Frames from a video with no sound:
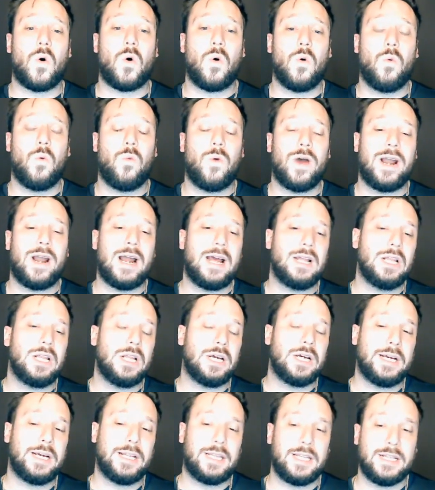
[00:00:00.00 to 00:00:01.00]
when I
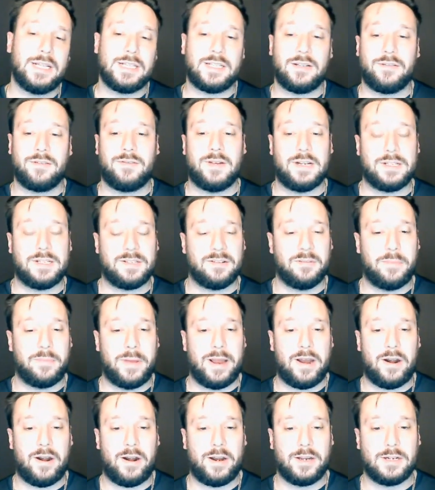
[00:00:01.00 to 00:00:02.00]
look at these defensive
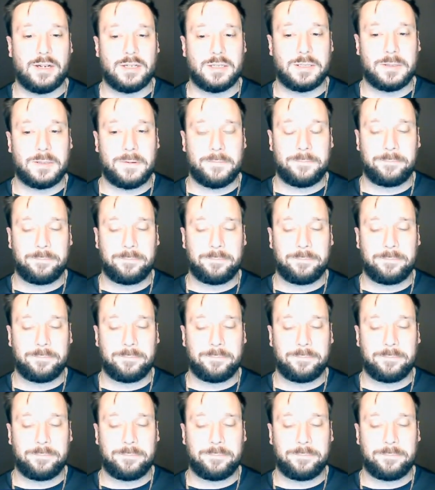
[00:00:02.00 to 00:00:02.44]
pairings,